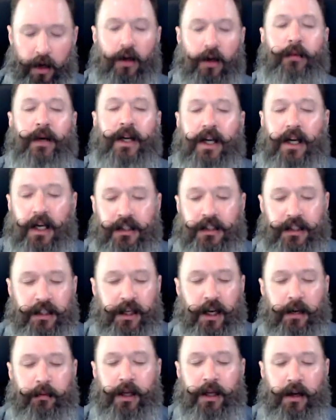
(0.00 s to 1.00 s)
oh my gosh, I
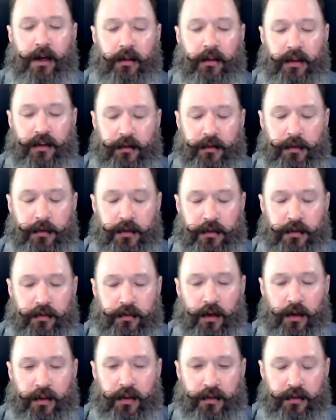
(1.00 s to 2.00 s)
got to make all these images
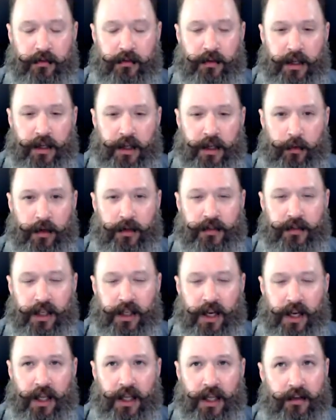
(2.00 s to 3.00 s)
for all these different networks. I
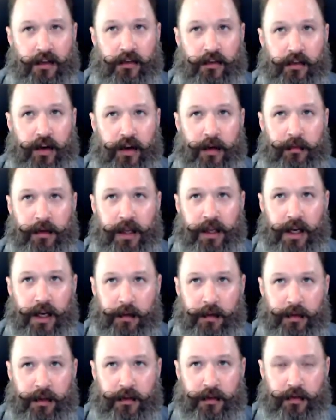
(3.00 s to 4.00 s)
got to get Instagram, I got to
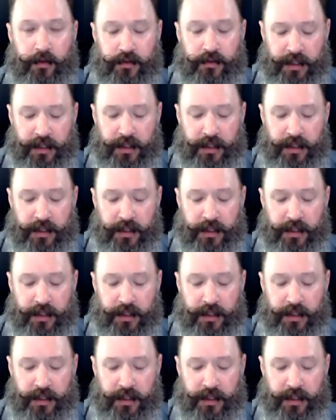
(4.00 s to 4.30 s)
get Pinterest.